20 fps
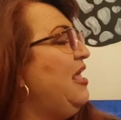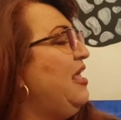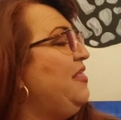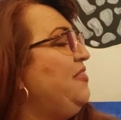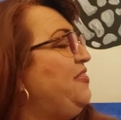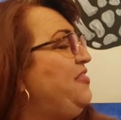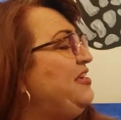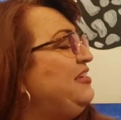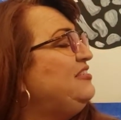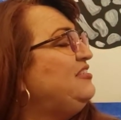
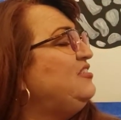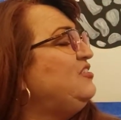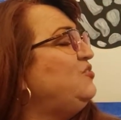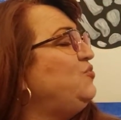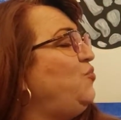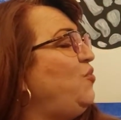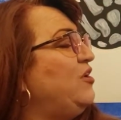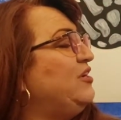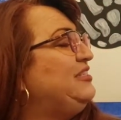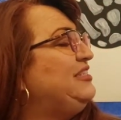This is
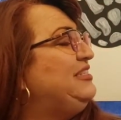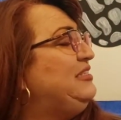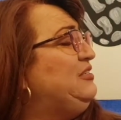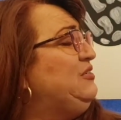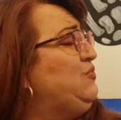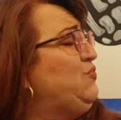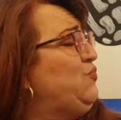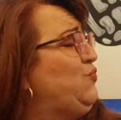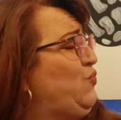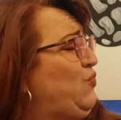where
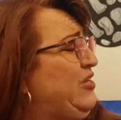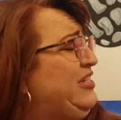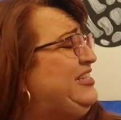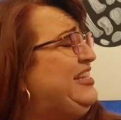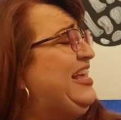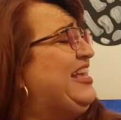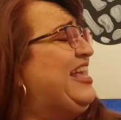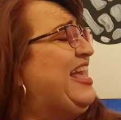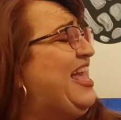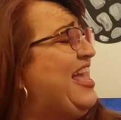we
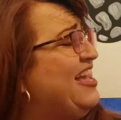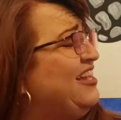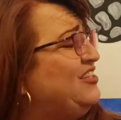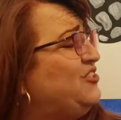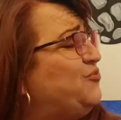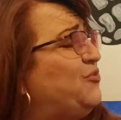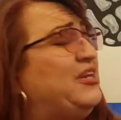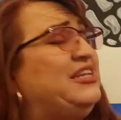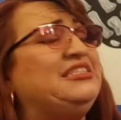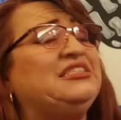take
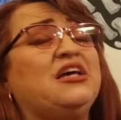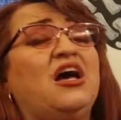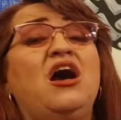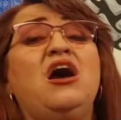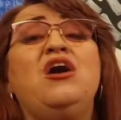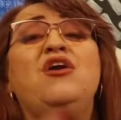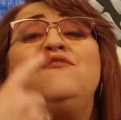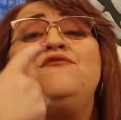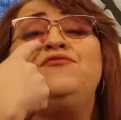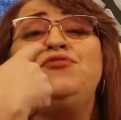x-rays
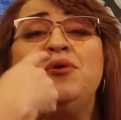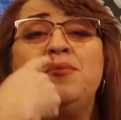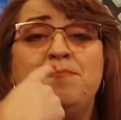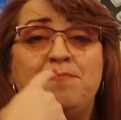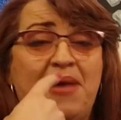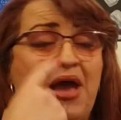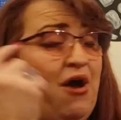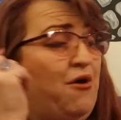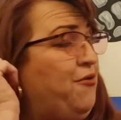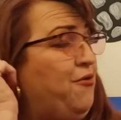of the
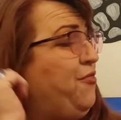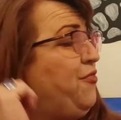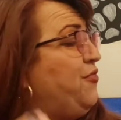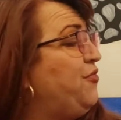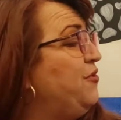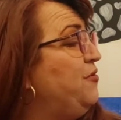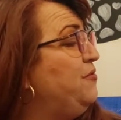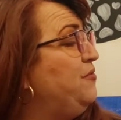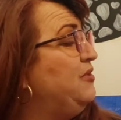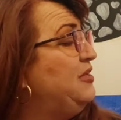mouth,
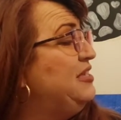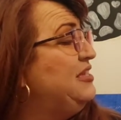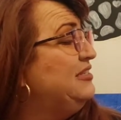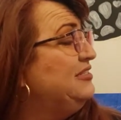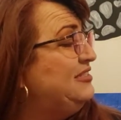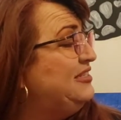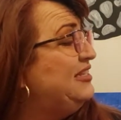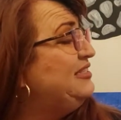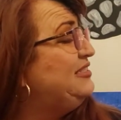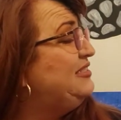
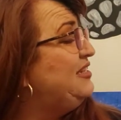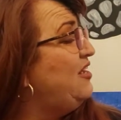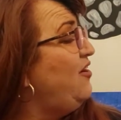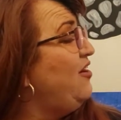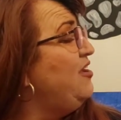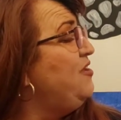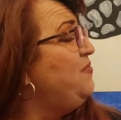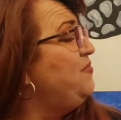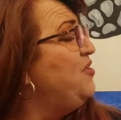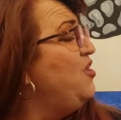said
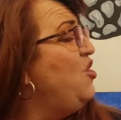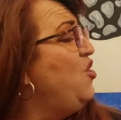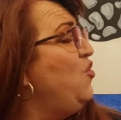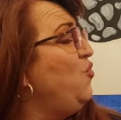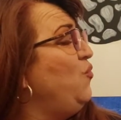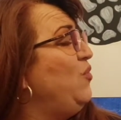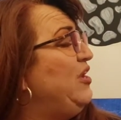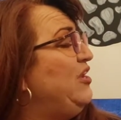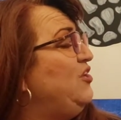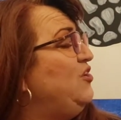Sarah.
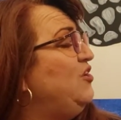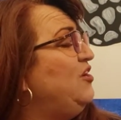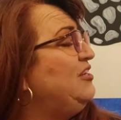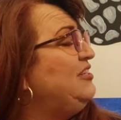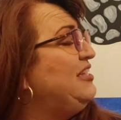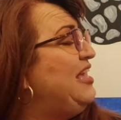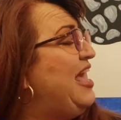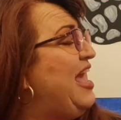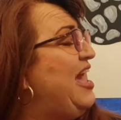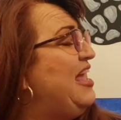We
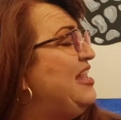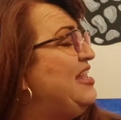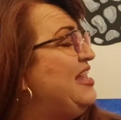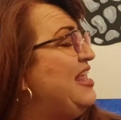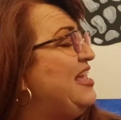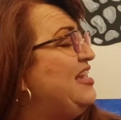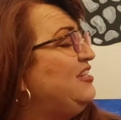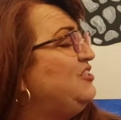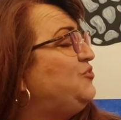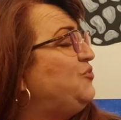looked at an
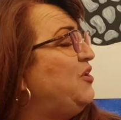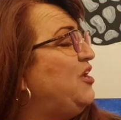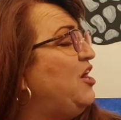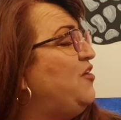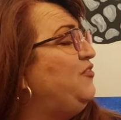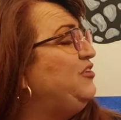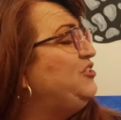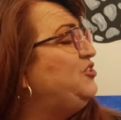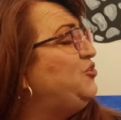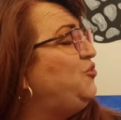x-ray
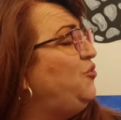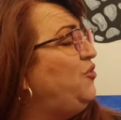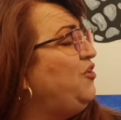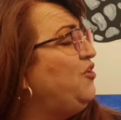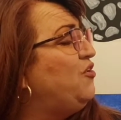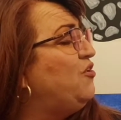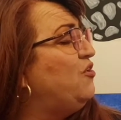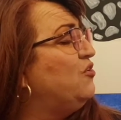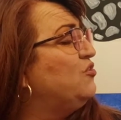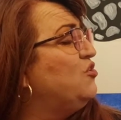of a
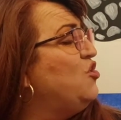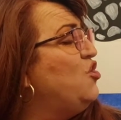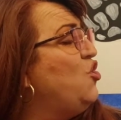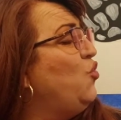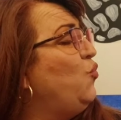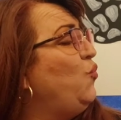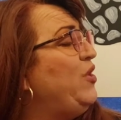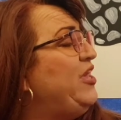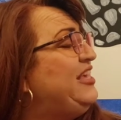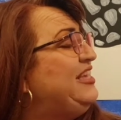2-year-old.
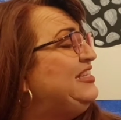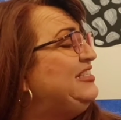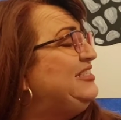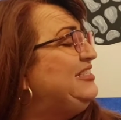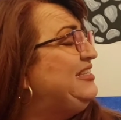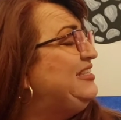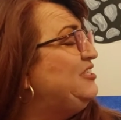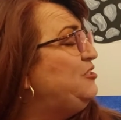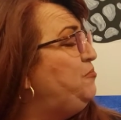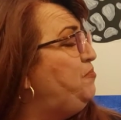We could
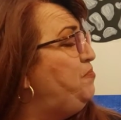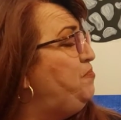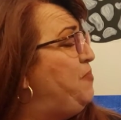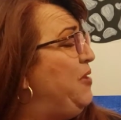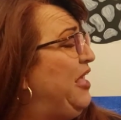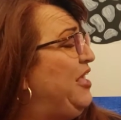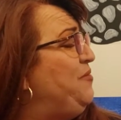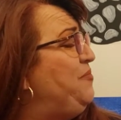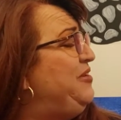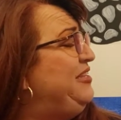see his
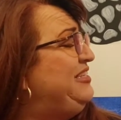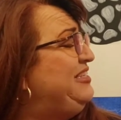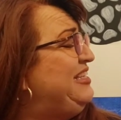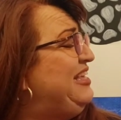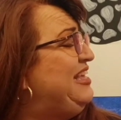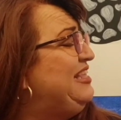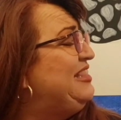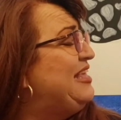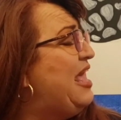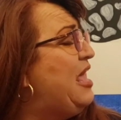baby
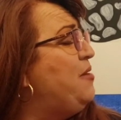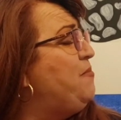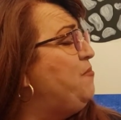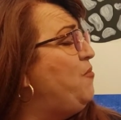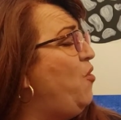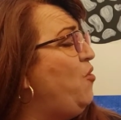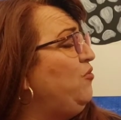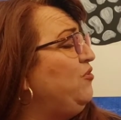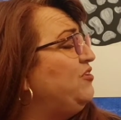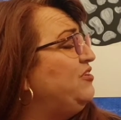teeth and
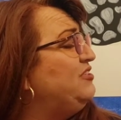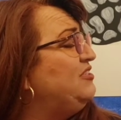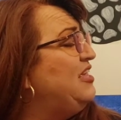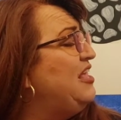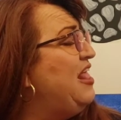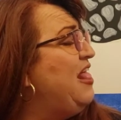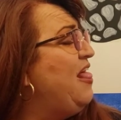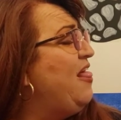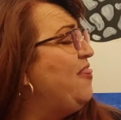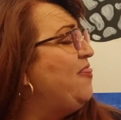molars
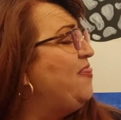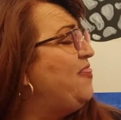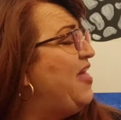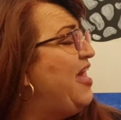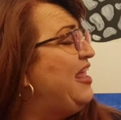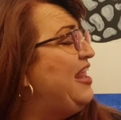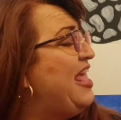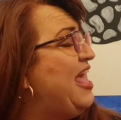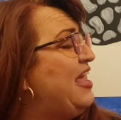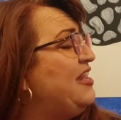
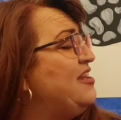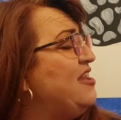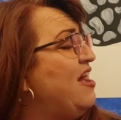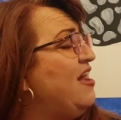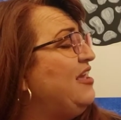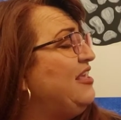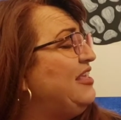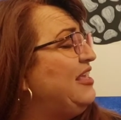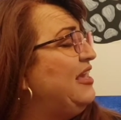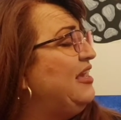that had
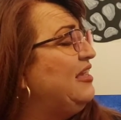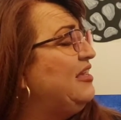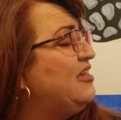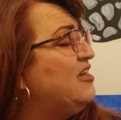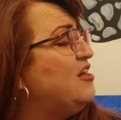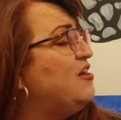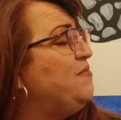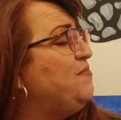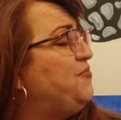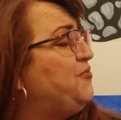not yet
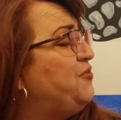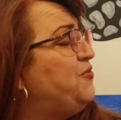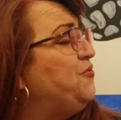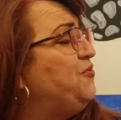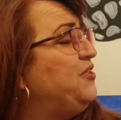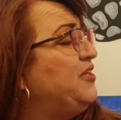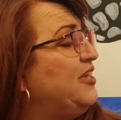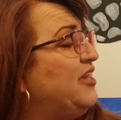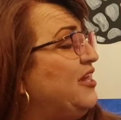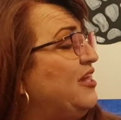come through
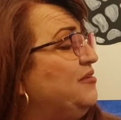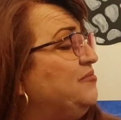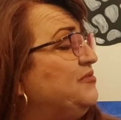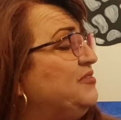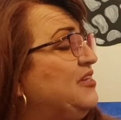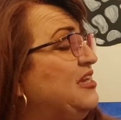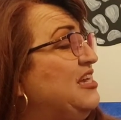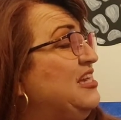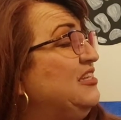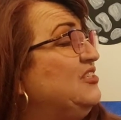the
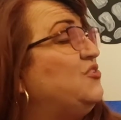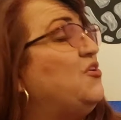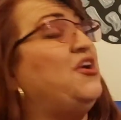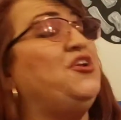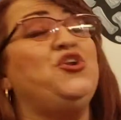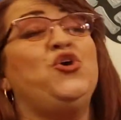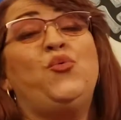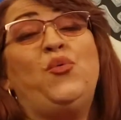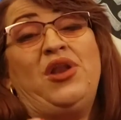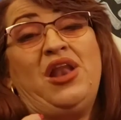gums. So I
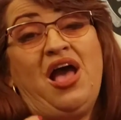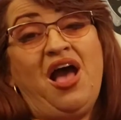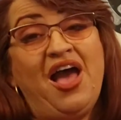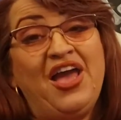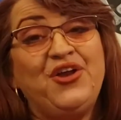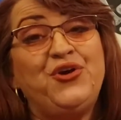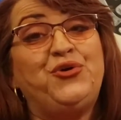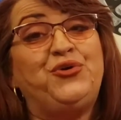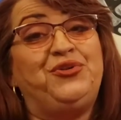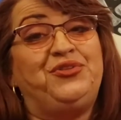know when
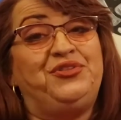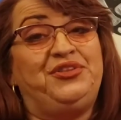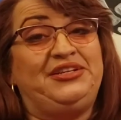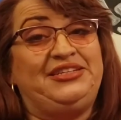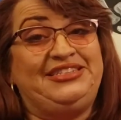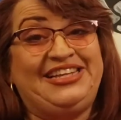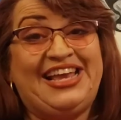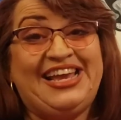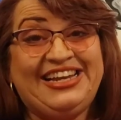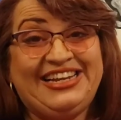I go to the
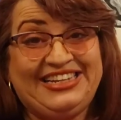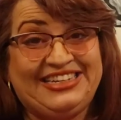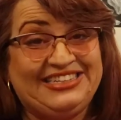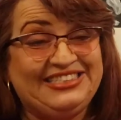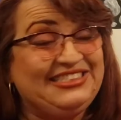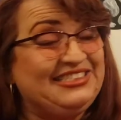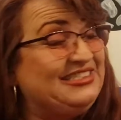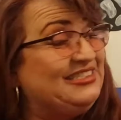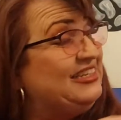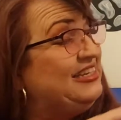
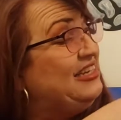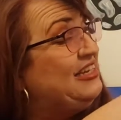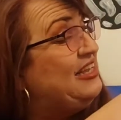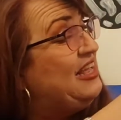dentist,